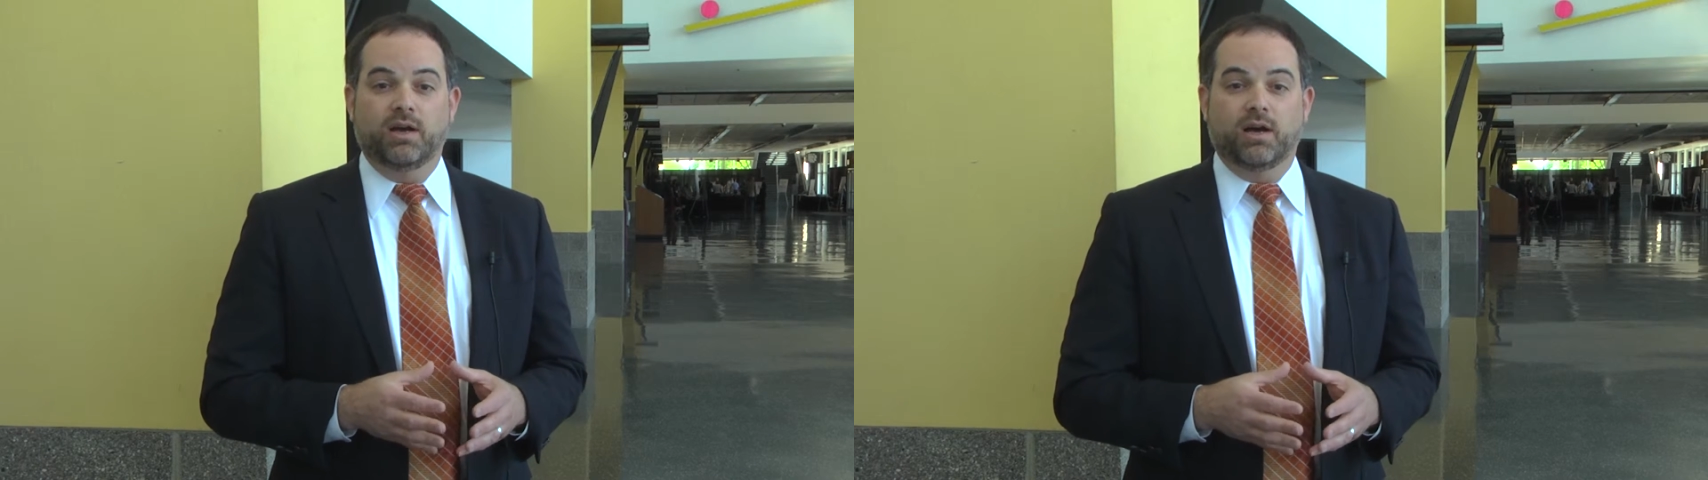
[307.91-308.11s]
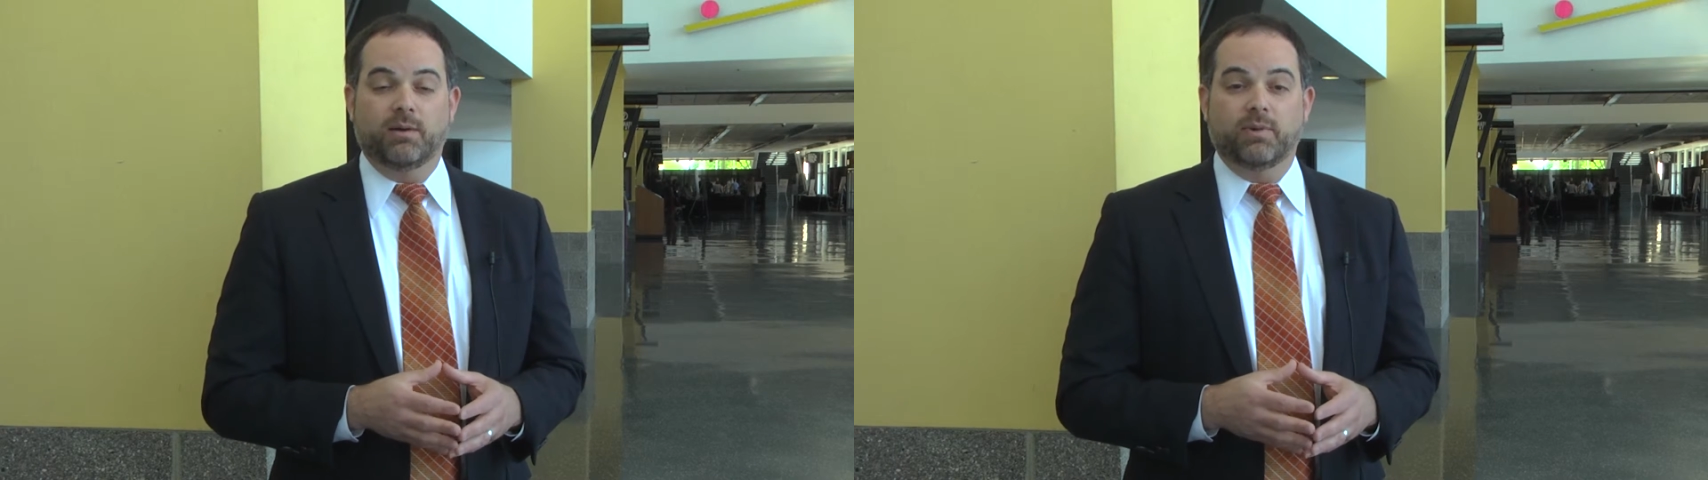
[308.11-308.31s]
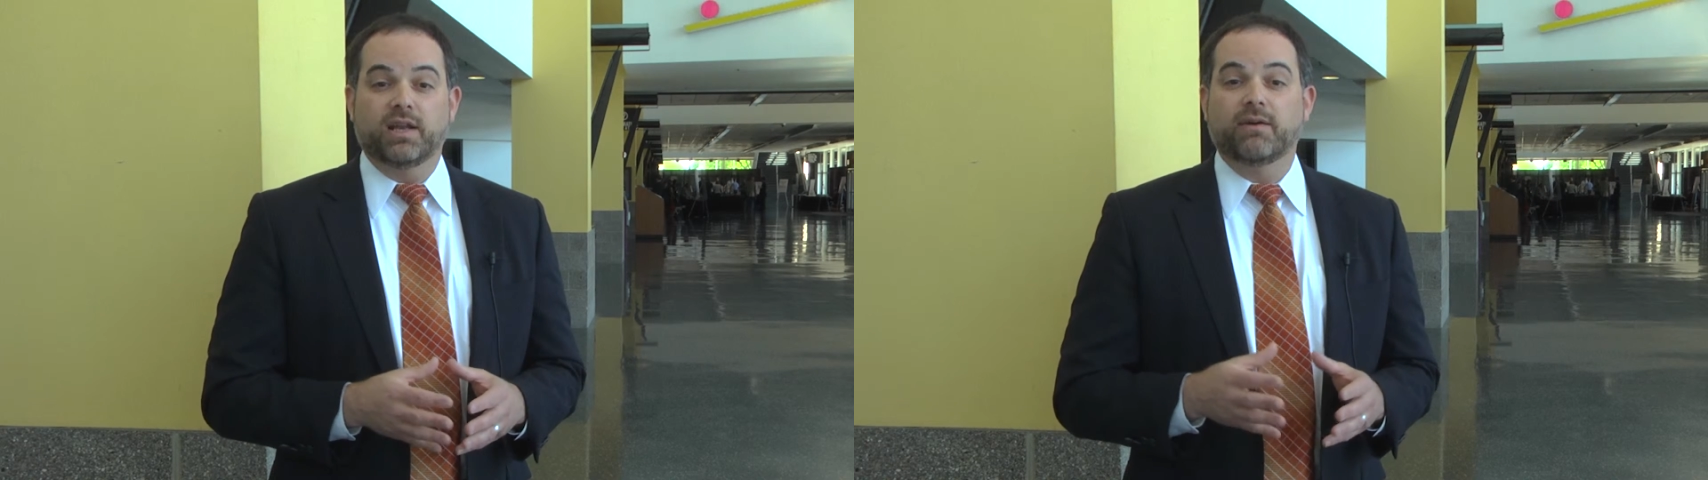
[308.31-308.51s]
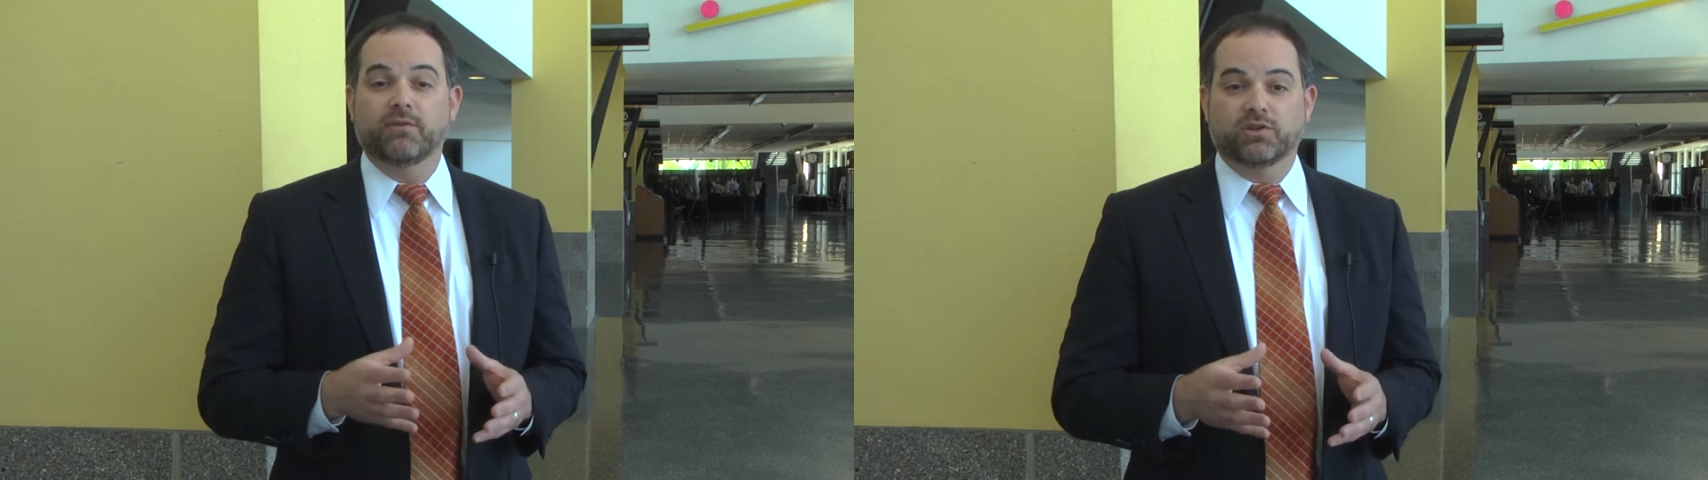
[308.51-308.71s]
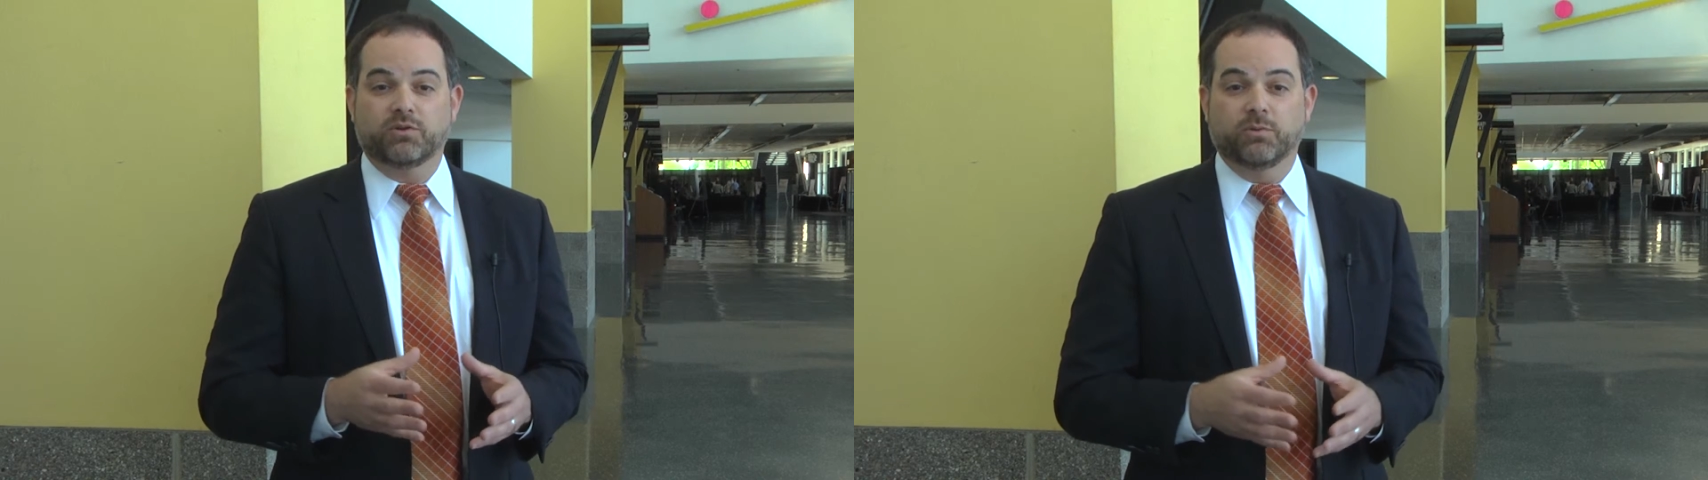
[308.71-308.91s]
a
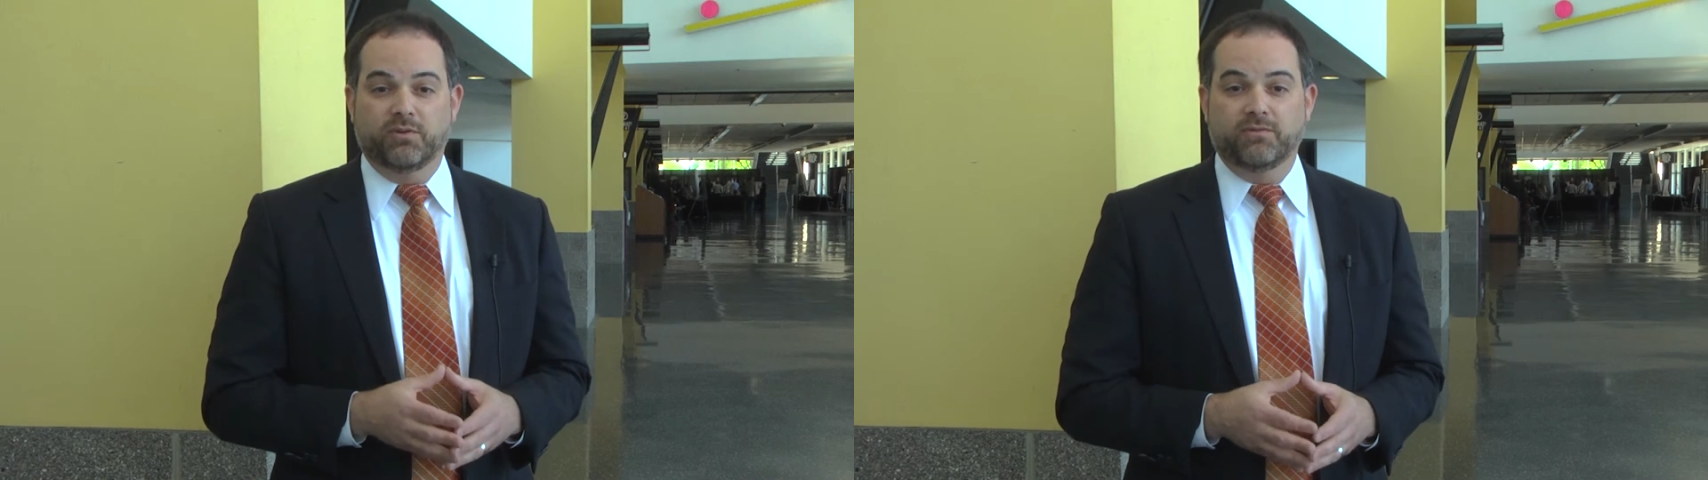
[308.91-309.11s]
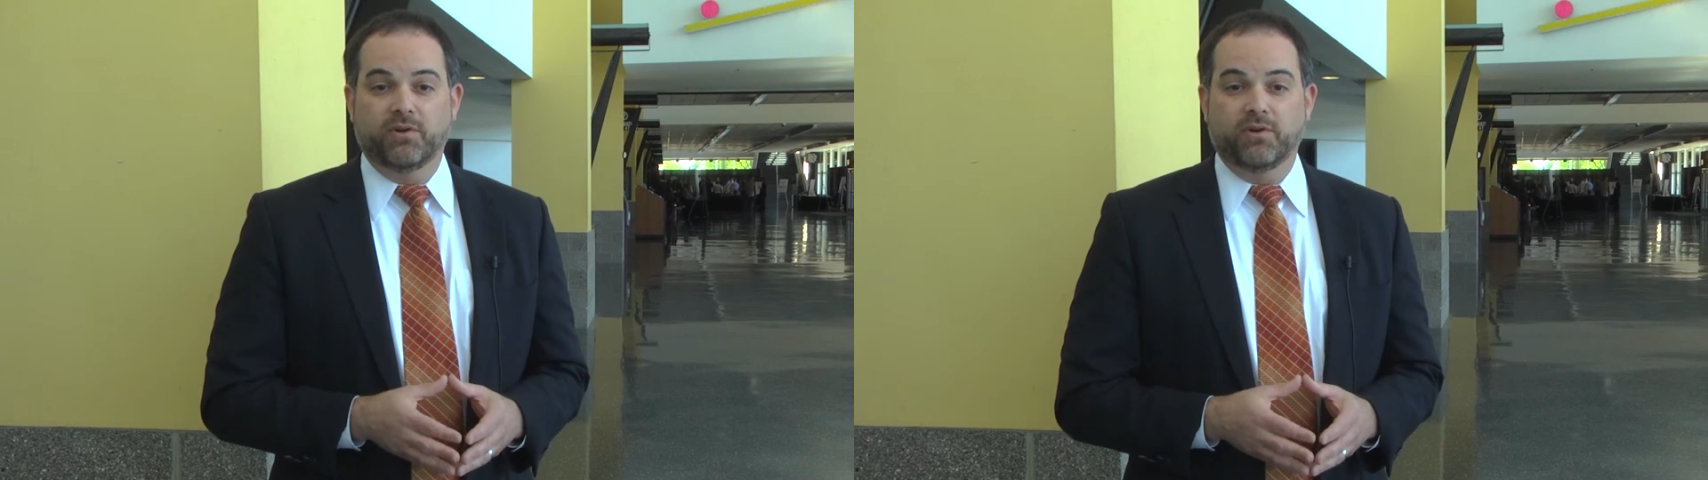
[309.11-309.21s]
diverse group of